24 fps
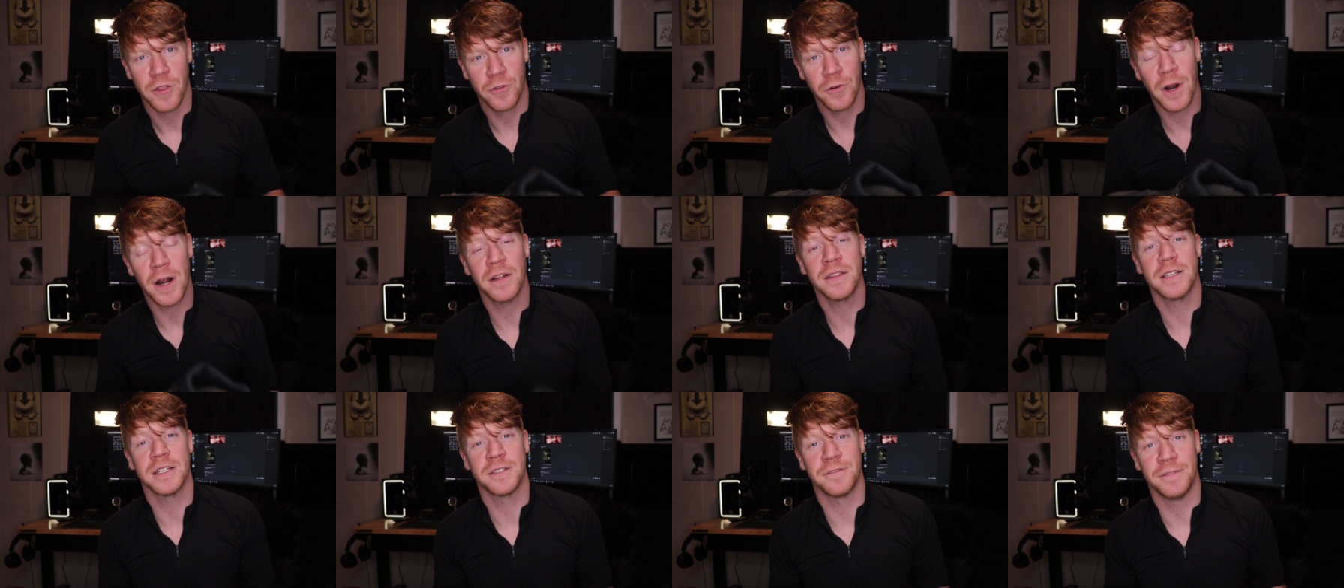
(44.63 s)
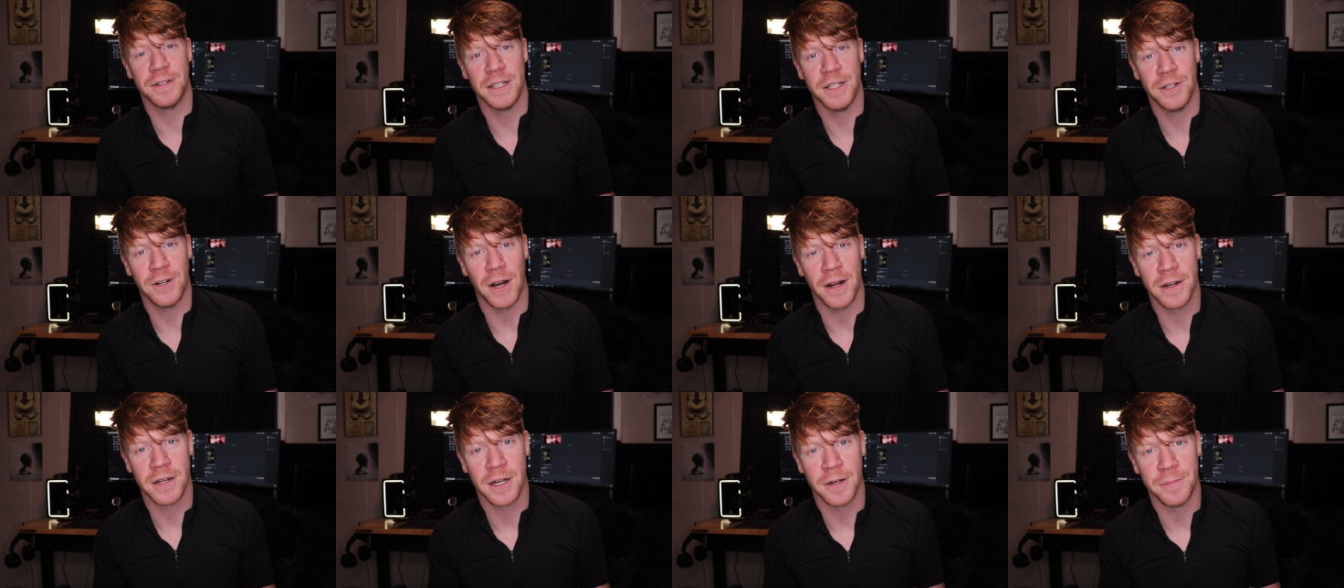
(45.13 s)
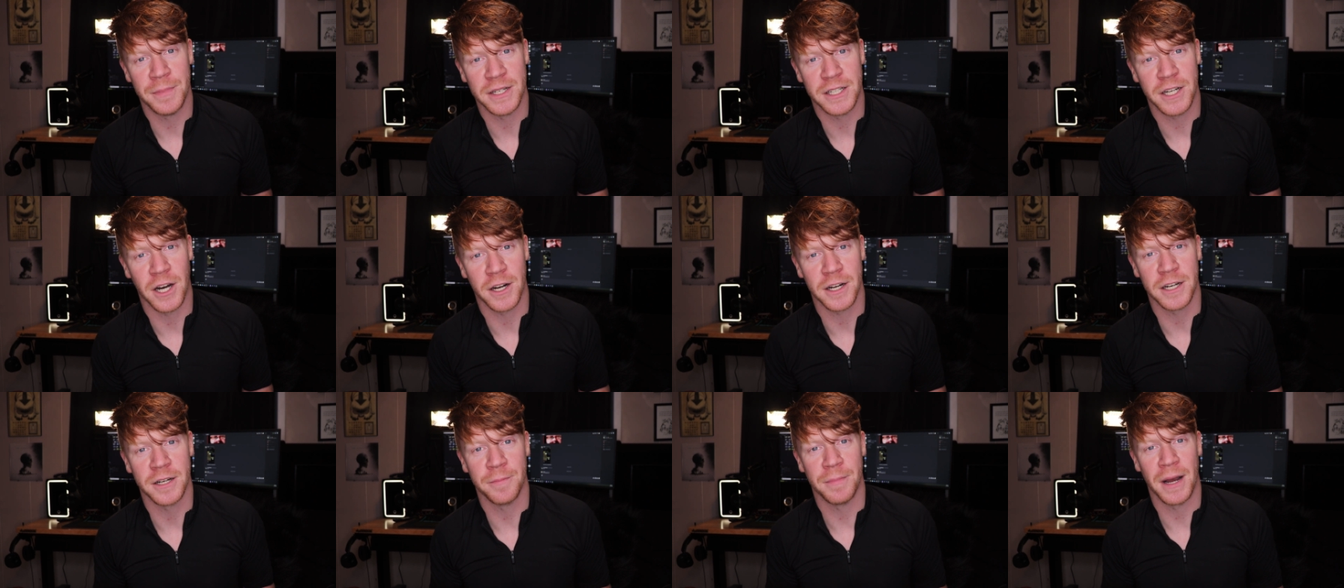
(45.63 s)
throughout this video, I'm going to be
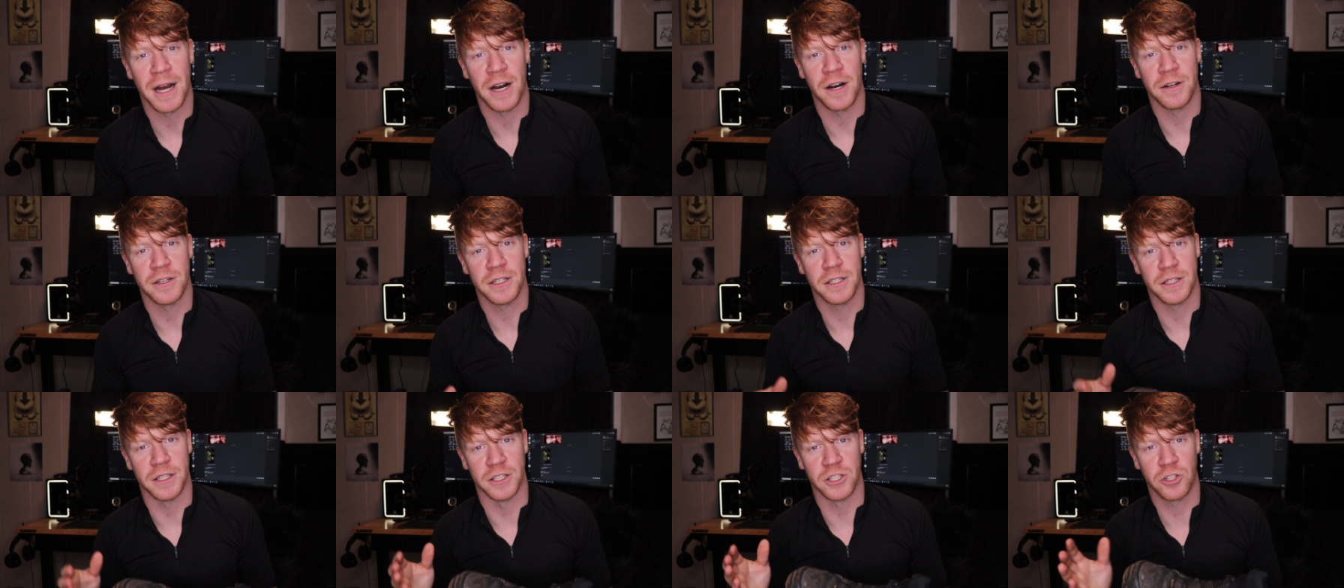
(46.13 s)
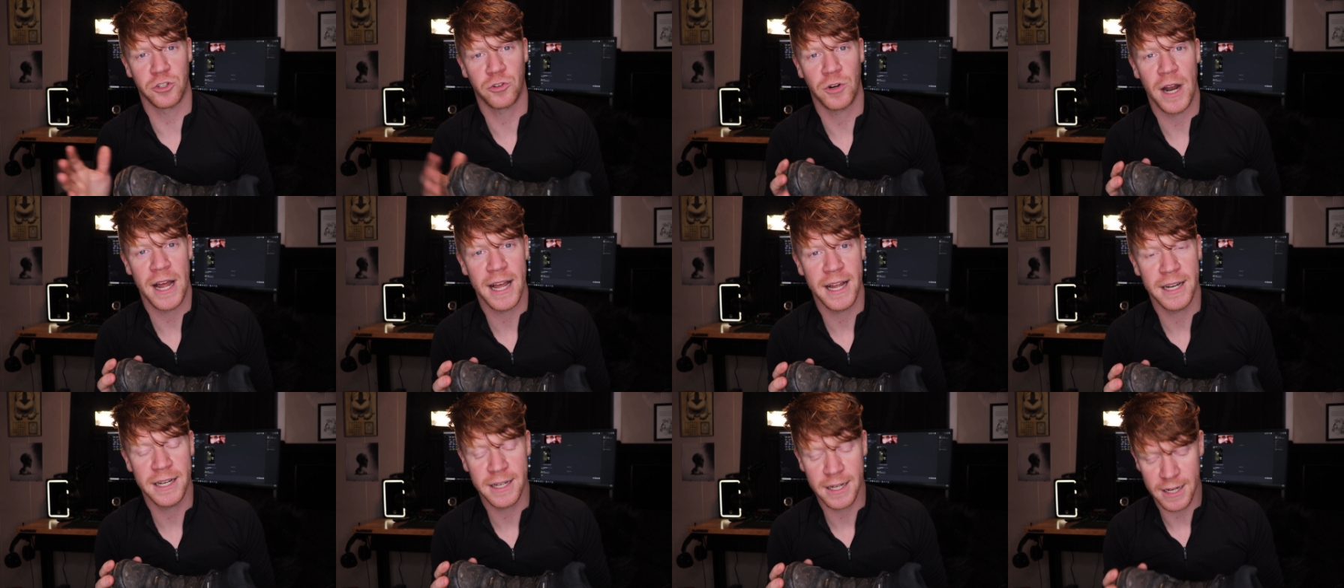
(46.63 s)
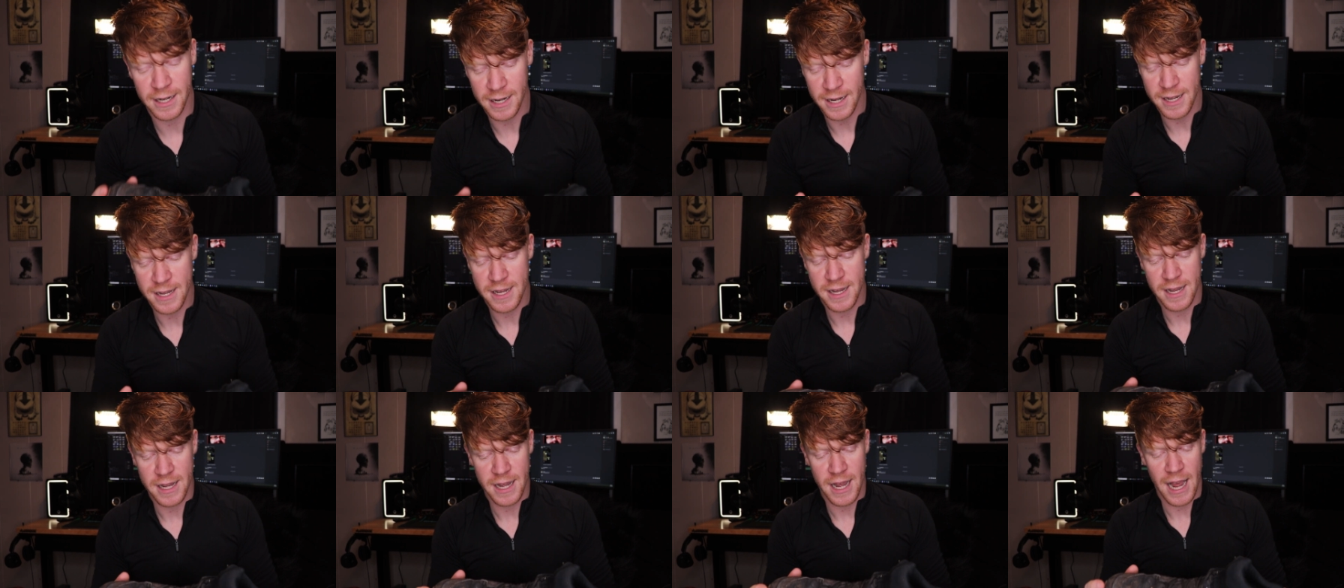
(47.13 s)
talking about the
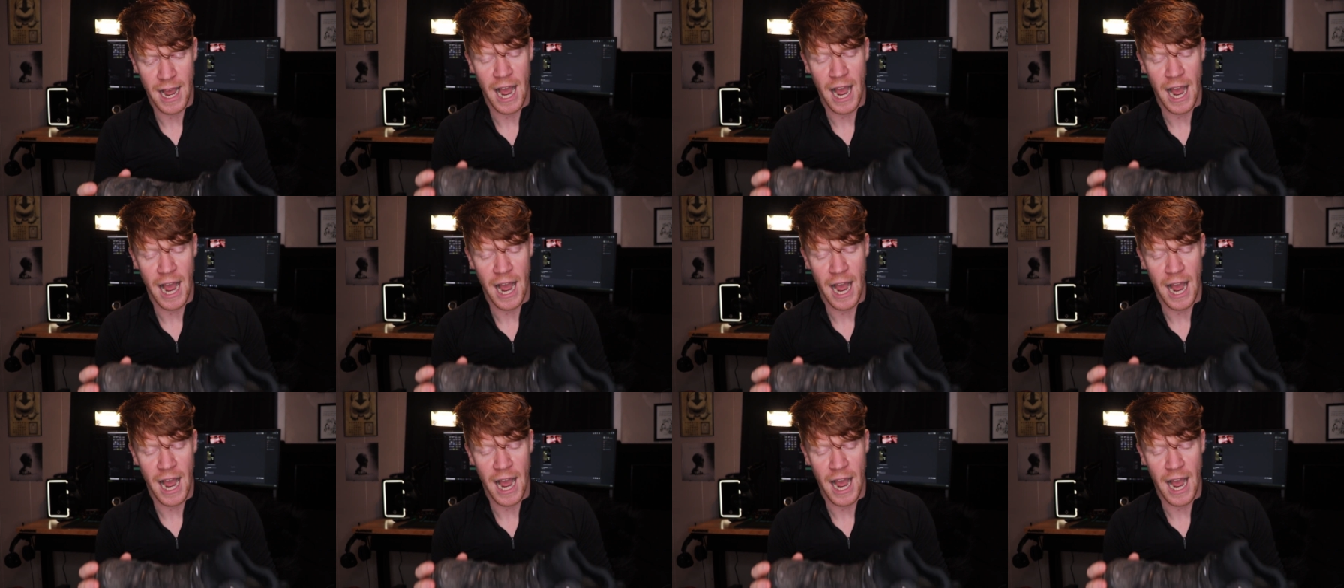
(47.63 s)
tread,